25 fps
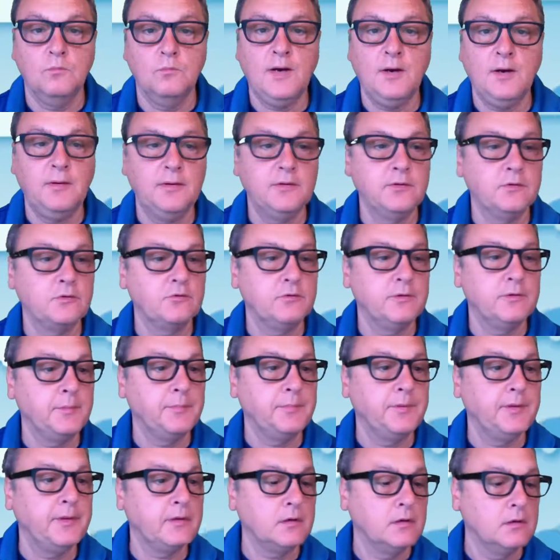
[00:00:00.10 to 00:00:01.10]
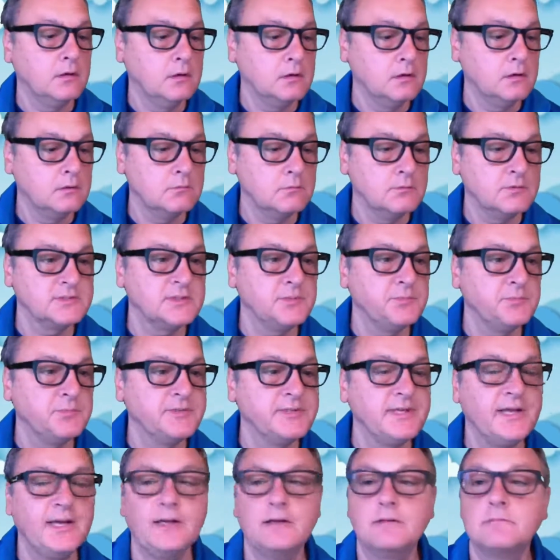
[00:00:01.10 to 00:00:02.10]
I look really pink. What's up with
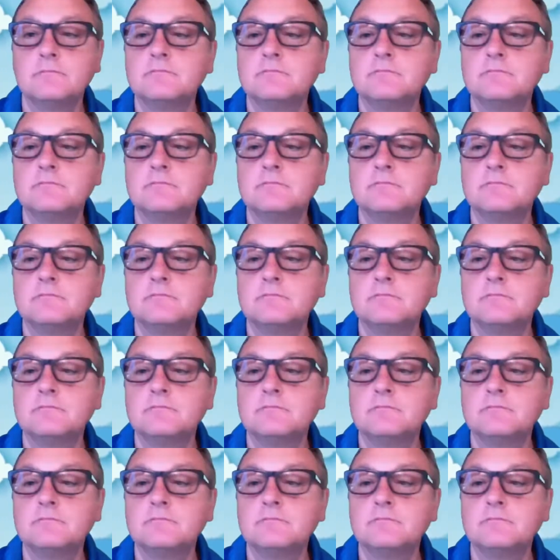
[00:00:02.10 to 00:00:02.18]
that?